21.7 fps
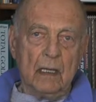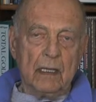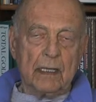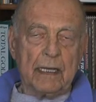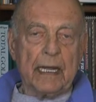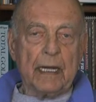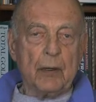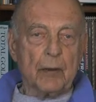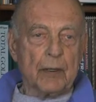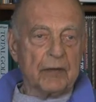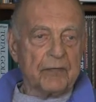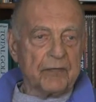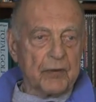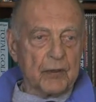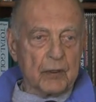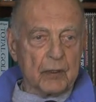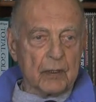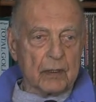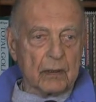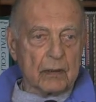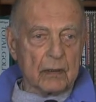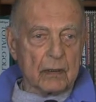Now, if
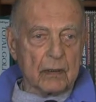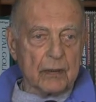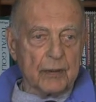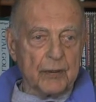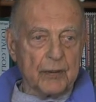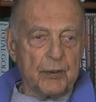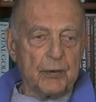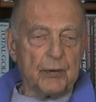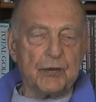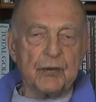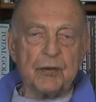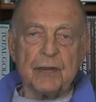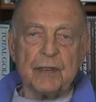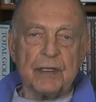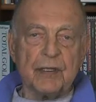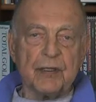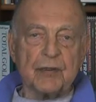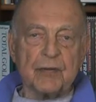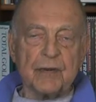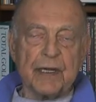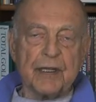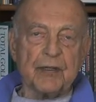you're new to the
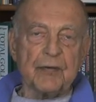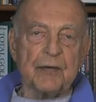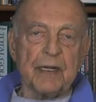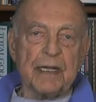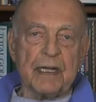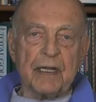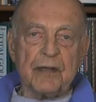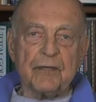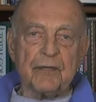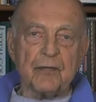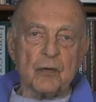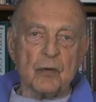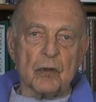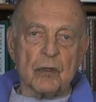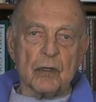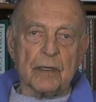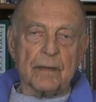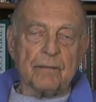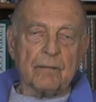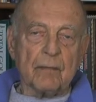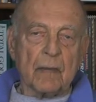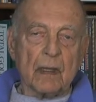strength training
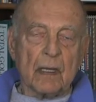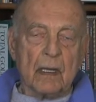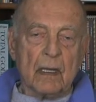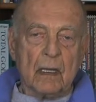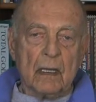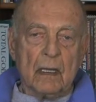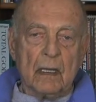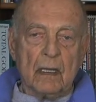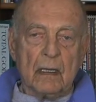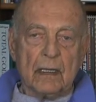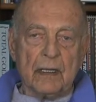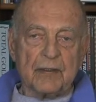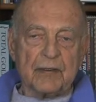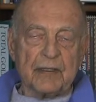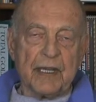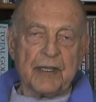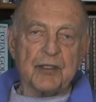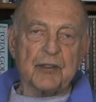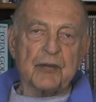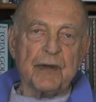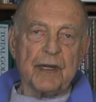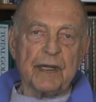for, let's
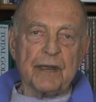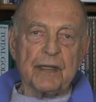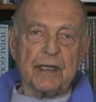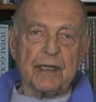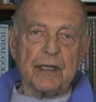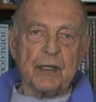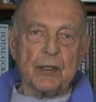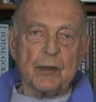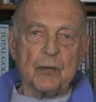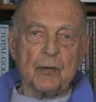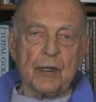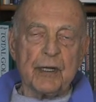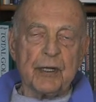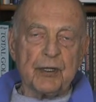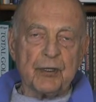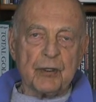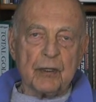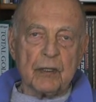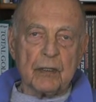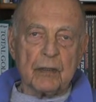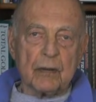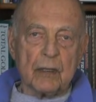say, strengthening the
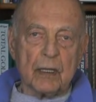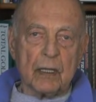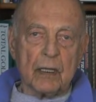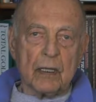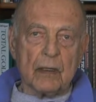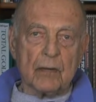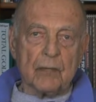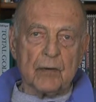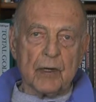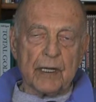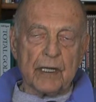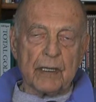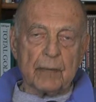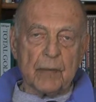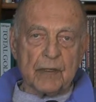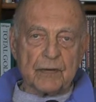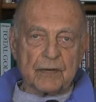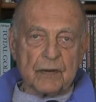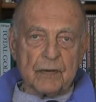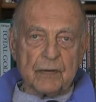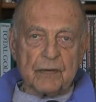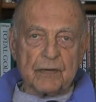running
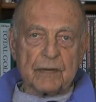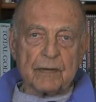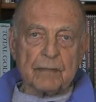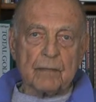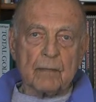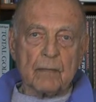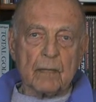muscles,